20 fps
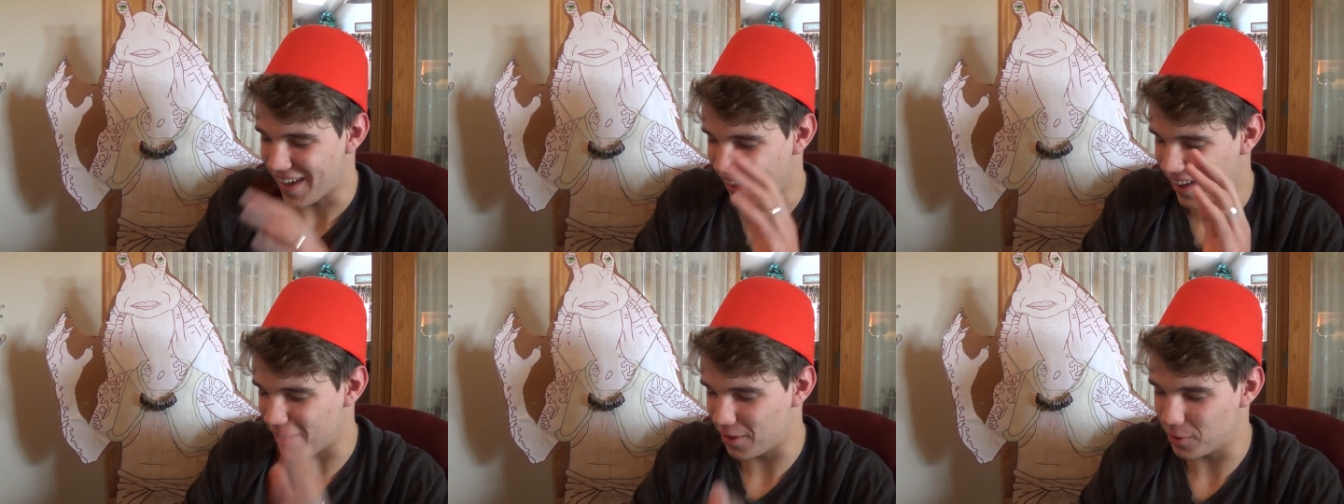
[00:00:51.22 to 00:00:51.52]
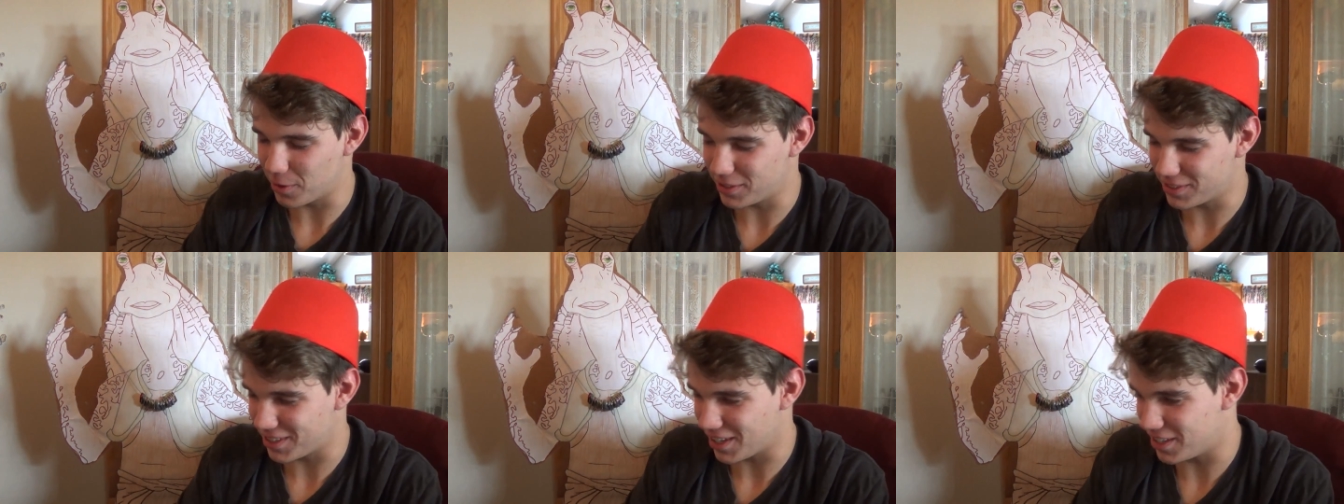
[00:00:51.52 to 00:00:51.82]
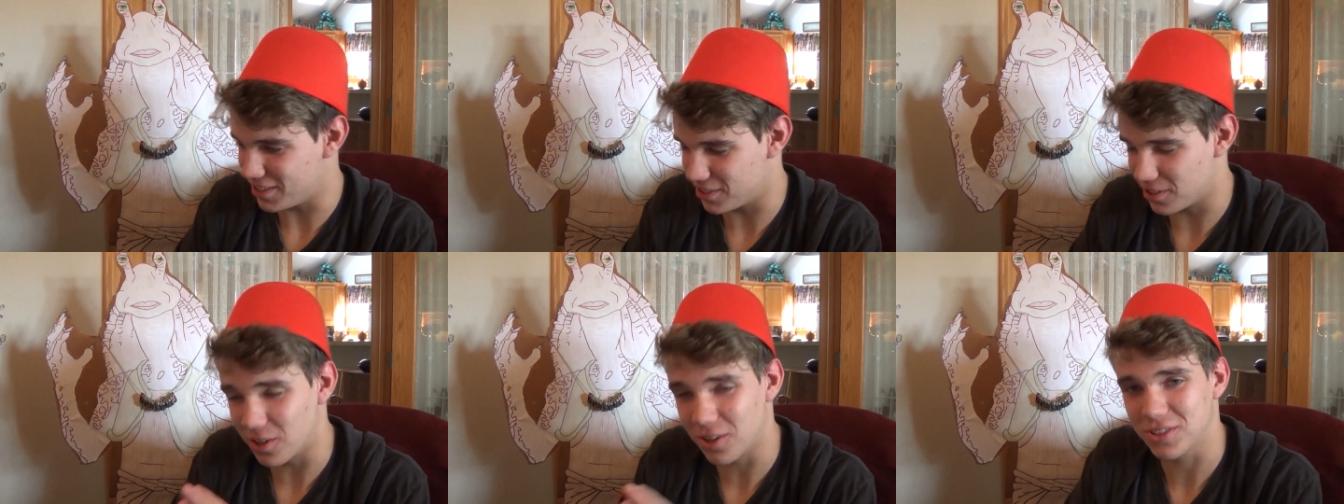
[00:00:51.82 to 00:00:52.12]
Anyways,
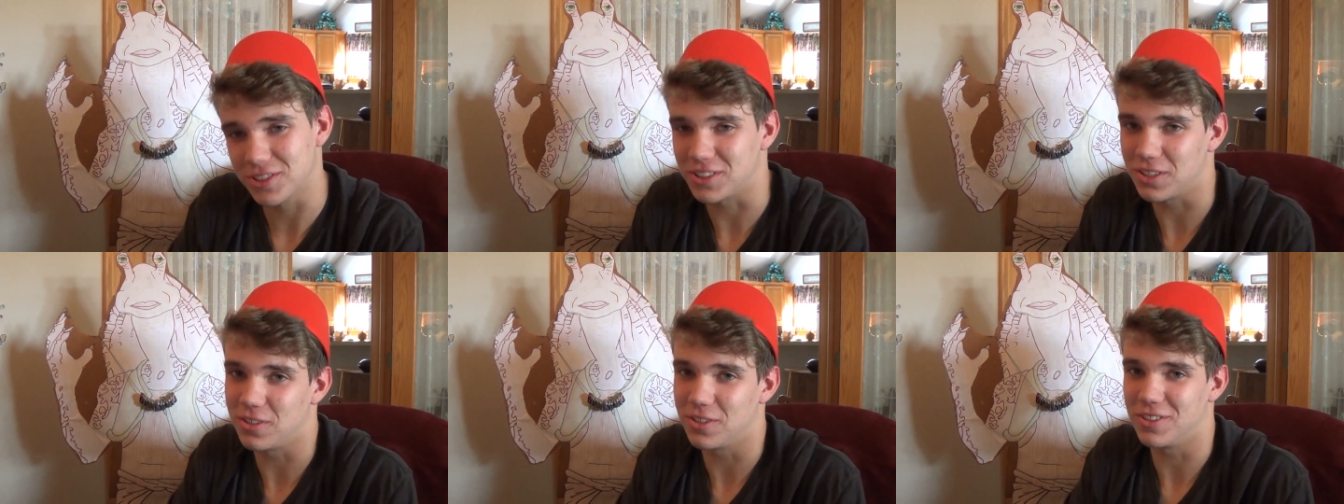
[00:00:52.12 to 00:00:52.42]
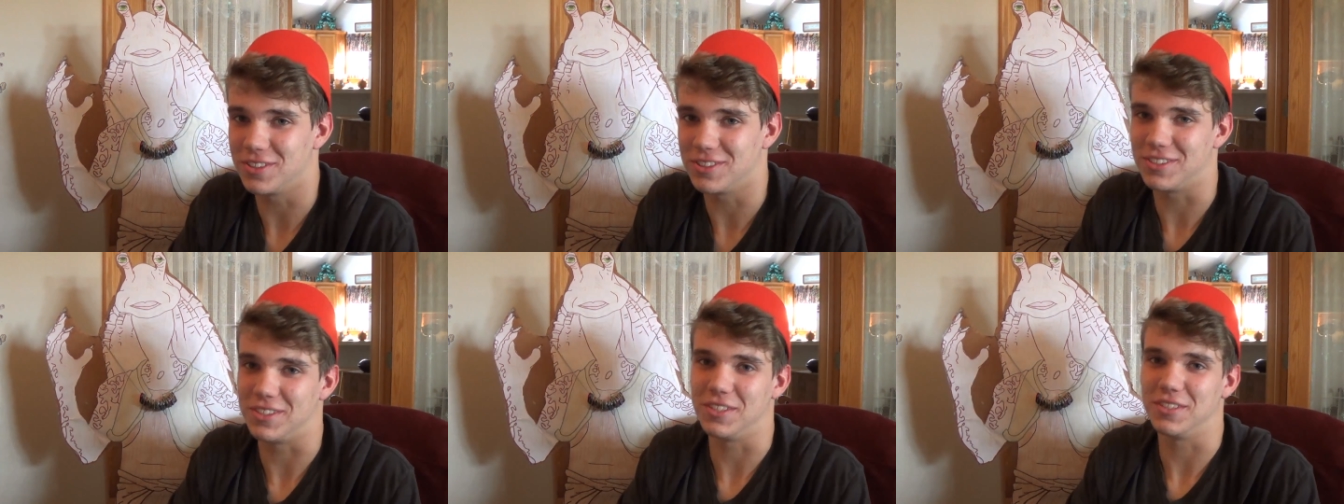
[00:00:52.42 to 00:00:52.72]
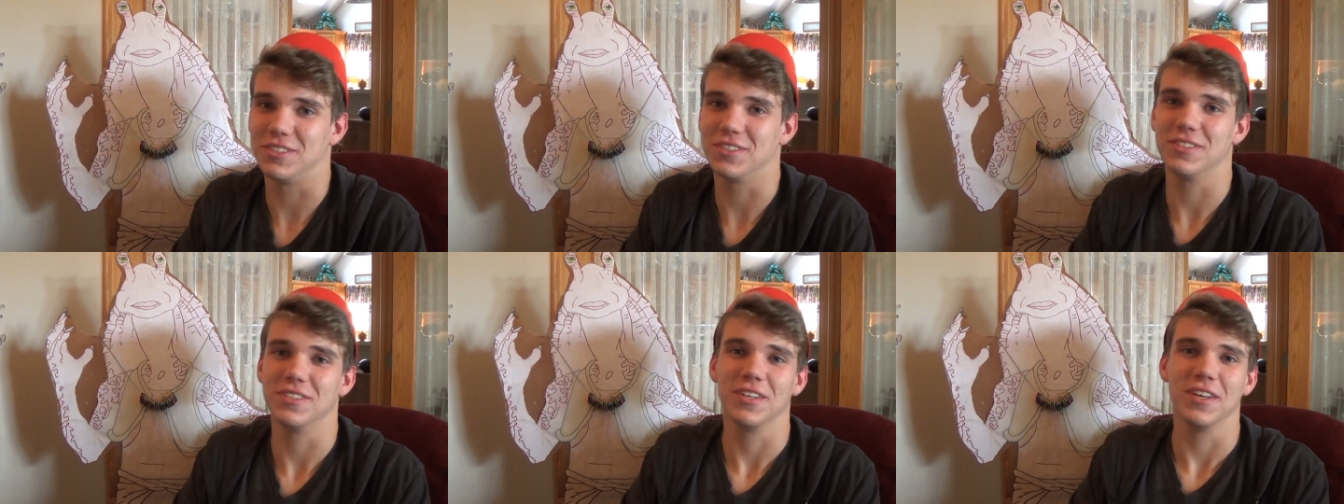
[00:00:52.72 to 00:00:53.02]
guys, in all
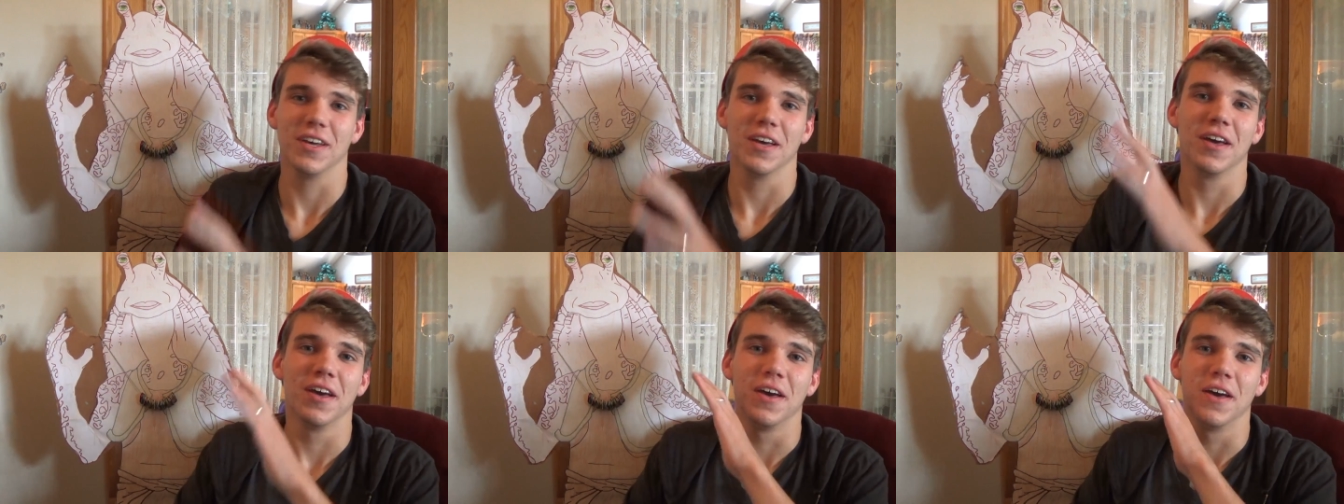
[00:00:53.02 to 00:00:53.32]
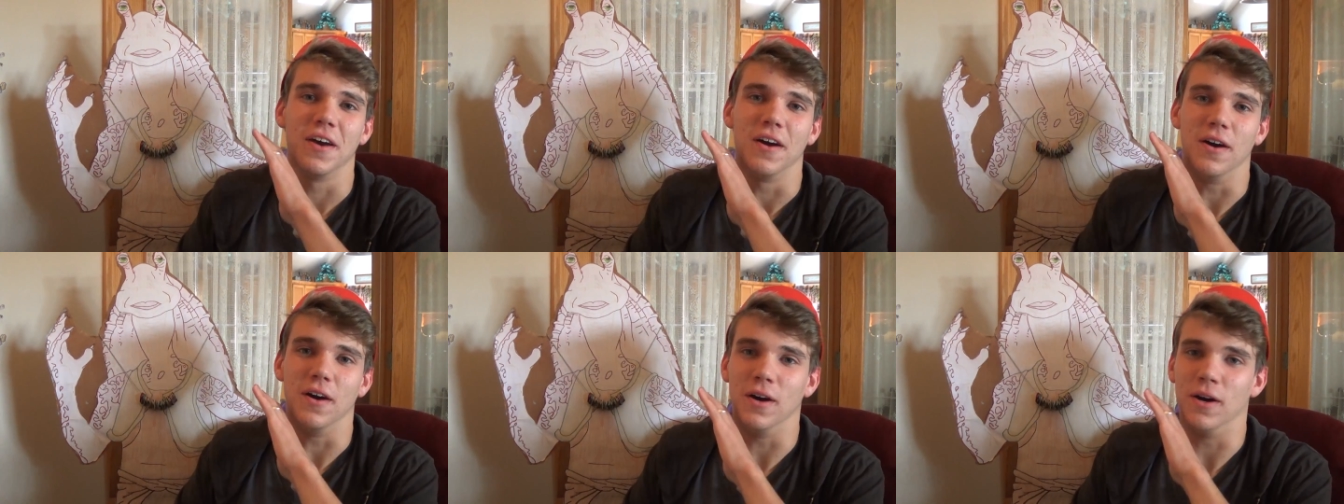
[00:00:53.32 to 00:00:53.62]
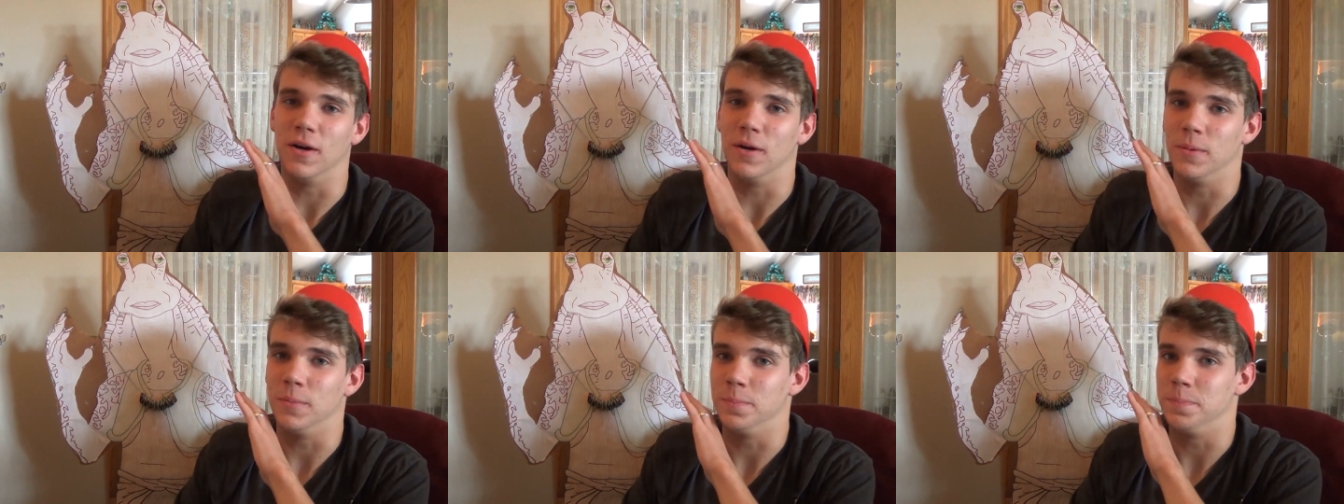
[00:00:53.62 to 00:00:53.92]
seriousness,
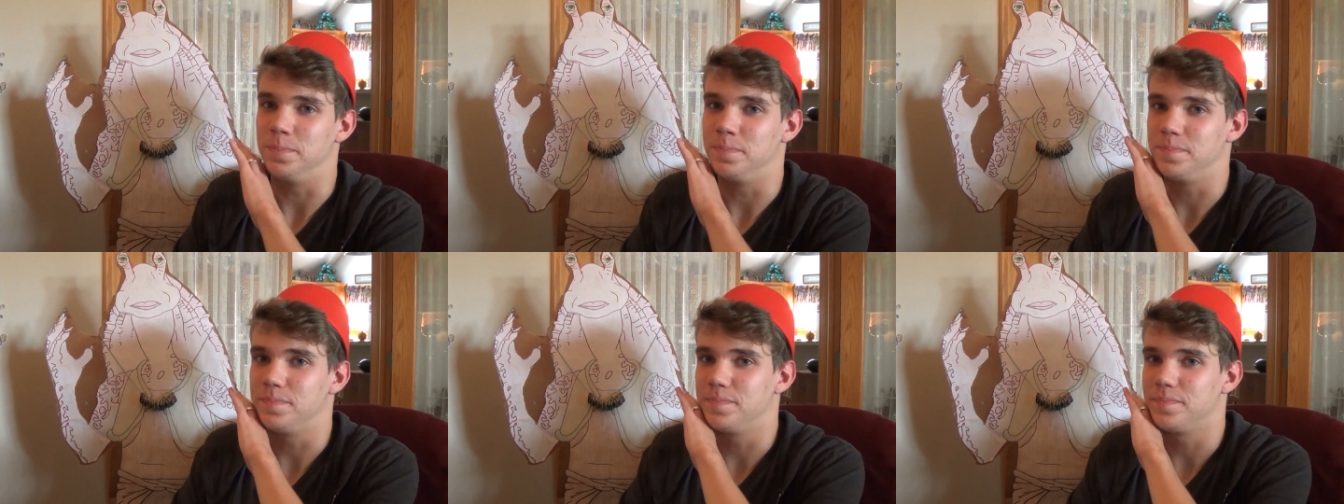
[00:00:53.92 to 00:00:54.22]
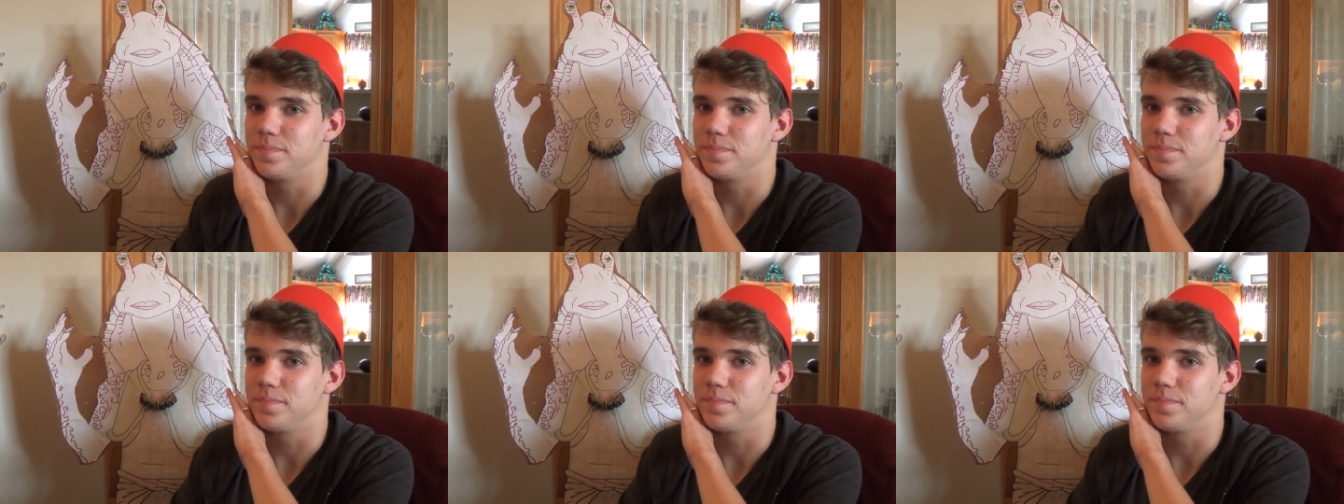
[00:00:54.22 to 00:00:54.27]
um,